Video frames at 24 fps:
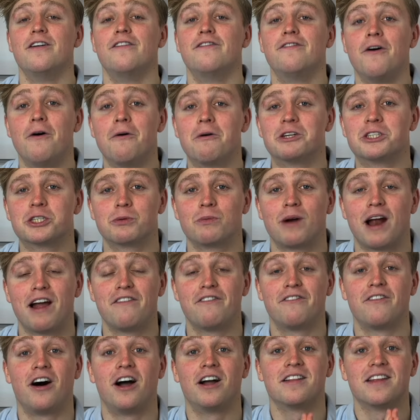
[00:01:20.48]
Focus
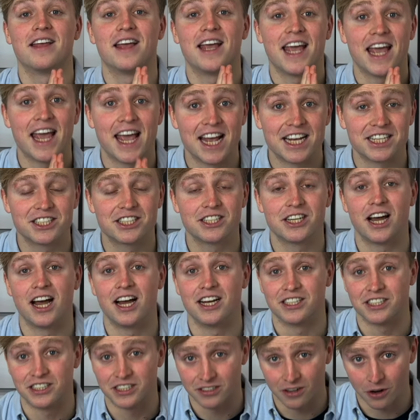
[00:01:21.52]
Graphite is a
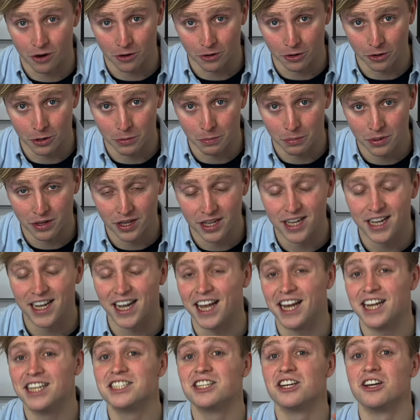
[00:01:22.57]
startup.
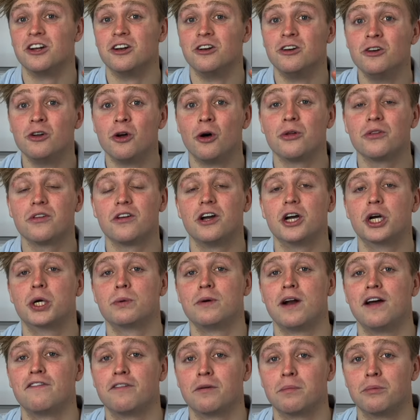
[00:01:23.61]
It is not a
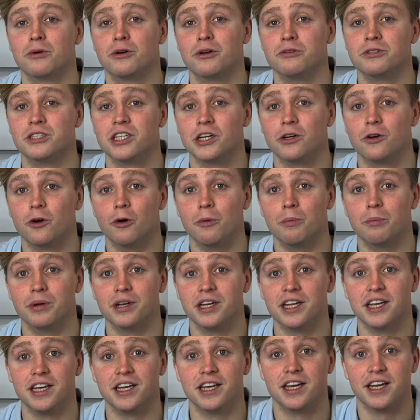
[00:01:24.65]
graphite producing
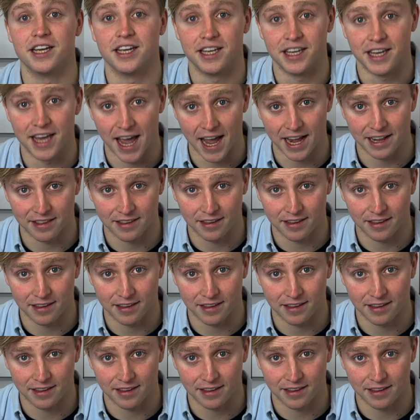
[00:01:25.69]
company yet.